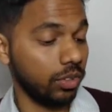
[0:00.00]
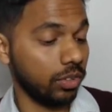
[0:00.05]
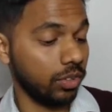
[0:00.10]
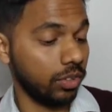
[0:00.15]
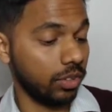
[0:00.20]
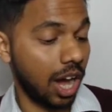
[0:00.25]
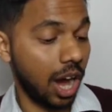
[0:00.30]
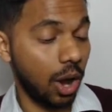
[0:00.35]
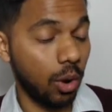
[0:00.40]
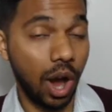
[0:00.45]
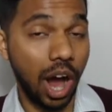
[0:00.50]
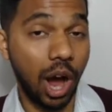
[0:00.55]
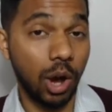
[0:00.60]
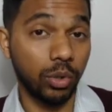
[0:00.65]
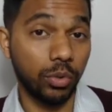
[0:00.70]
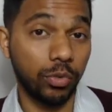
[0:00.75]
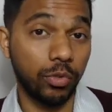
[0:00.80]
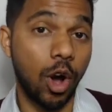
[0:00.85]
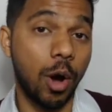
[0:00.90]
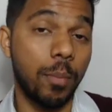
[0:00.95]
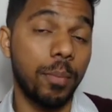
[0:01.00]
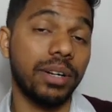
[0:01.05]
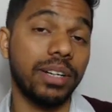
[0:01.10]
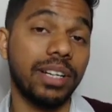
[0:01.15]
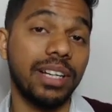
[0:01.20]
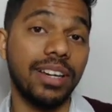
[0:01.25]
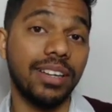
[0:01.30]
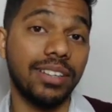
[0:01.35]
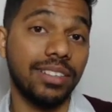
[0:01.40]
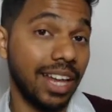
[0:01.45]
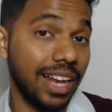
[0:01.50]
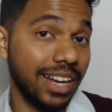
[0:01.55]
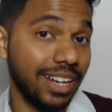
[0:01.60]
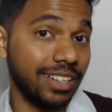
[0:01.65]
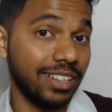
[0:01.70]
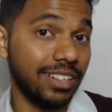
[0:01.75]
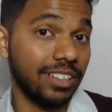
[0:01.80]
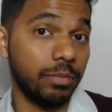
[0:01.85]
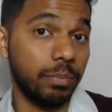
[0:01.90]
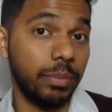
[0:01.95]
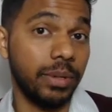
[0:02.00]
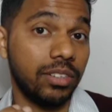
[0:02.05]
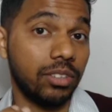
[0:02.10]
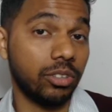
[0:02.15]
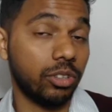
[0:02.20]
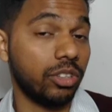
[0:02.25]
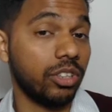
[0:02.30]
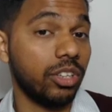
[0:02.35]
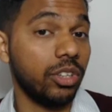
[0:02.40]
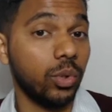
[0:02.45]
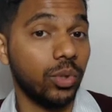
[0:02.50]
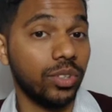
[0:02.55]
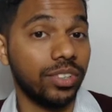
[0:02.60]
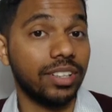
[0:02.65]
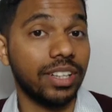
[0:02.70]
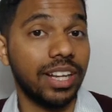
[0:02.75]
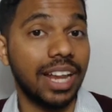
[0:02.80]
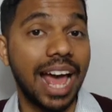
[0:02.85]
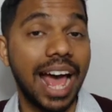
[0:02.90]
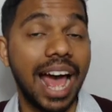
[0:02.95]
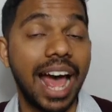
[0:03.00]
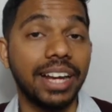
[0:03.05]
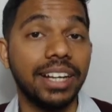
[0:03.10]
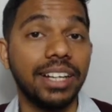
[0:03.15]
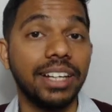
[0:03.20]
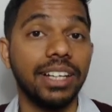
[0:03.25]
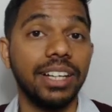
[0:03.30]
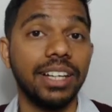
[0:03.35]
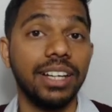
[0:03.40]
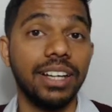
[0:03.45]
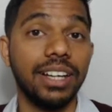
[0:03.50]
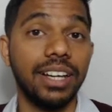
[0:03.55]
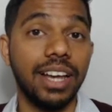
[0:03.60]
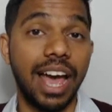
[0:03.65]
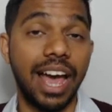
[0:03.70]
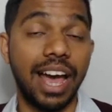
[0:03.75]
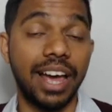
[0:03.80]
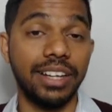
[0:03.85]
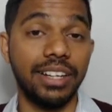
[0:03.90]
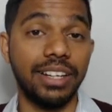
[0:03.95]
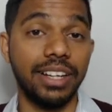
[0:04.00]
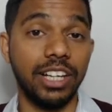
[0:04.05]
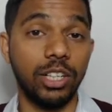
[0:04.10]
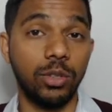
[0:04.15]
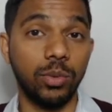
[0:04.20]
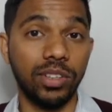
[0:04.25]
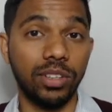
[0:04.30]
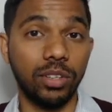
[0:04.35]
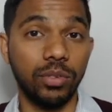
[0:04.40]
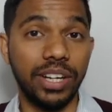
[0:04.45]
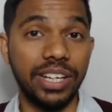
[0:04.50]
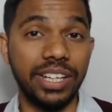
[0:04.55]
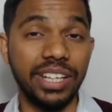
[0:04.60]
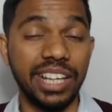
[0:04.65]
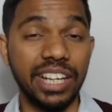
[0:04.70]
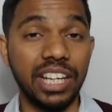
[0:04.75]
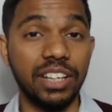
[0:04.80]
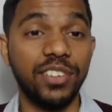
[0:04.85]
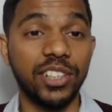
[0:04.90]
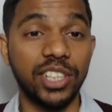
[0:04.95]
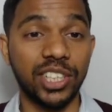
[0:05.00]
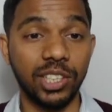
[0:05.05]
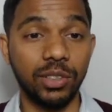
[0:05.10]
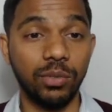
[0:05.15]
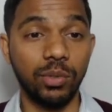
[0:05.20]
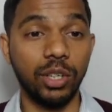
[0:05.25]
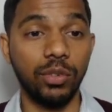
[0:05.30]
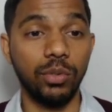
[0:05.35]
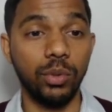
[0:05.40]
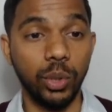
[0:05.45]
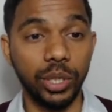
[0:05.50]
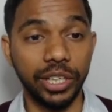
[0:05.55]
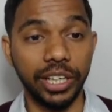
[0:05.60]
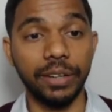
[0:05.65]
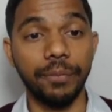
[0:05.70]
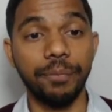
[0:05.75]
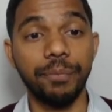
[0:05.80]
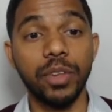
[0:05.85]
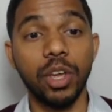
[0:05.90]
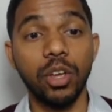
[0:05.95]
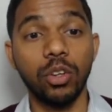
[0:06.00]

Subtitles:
how to form a clear sentence based on the notes that I had, and it was a very inefficient way of doing it.